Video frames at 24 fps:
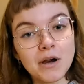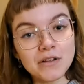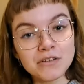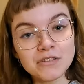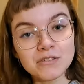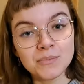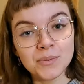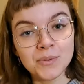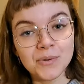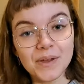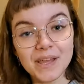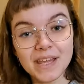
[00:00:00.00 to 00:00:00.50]

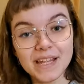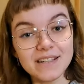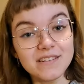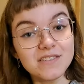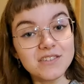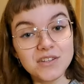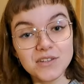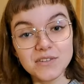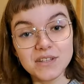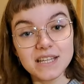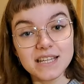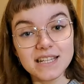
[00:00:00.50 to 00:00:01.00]
possible
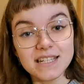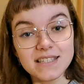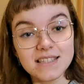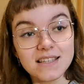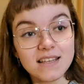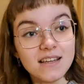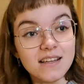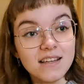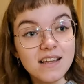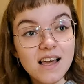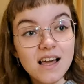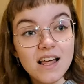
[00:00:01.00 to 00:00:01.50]
into these
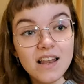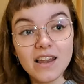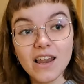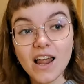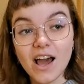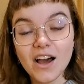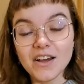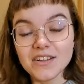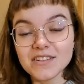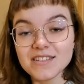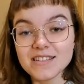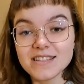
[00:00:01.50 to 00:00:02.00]

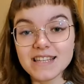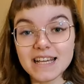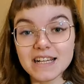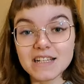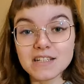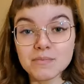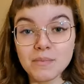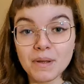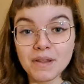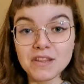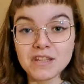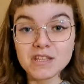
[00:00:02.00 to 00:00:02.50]
last
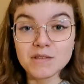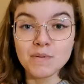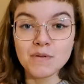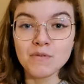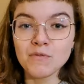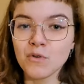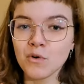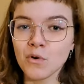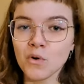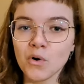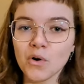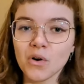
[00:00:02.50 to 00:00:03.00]
6 months
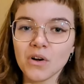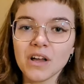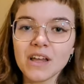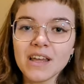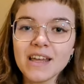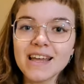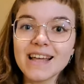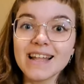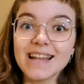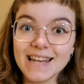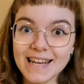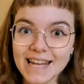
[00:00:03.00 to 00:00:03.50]
before
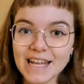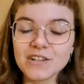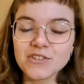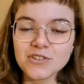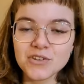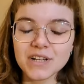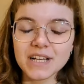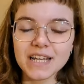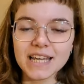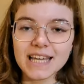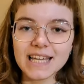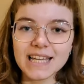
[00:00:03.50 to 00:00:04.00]

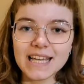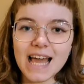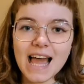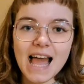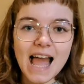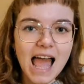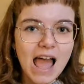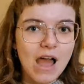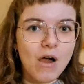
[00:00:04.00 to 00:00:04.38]
literally